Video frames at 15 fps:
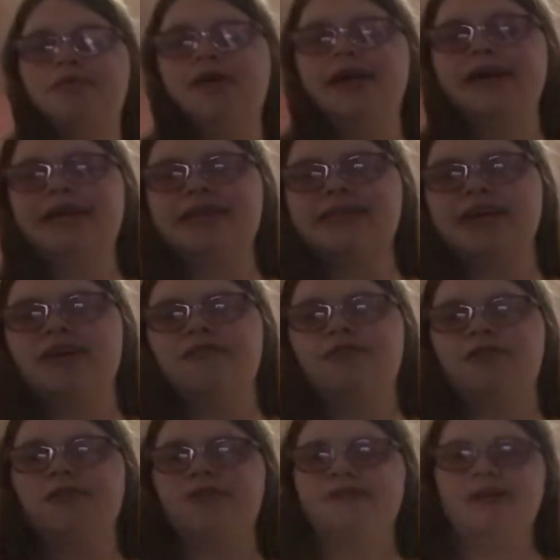Pudding, that's a cute
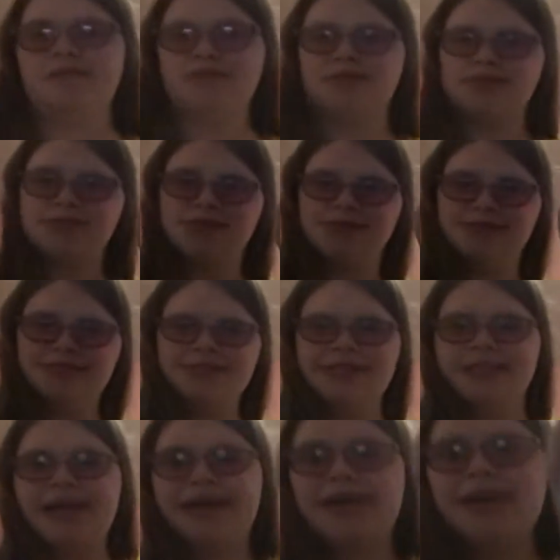photo of him.
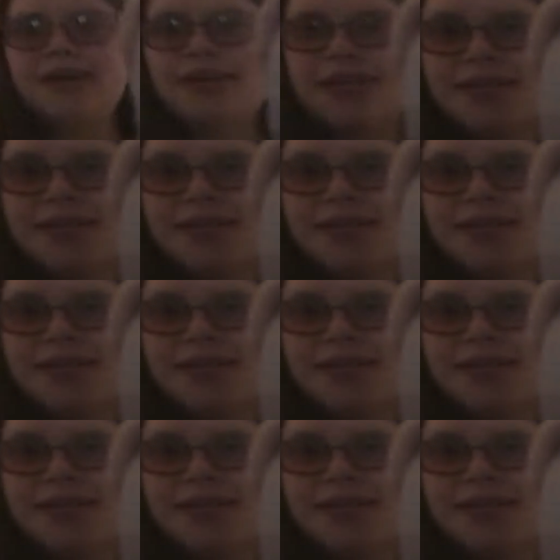Isn't that cute?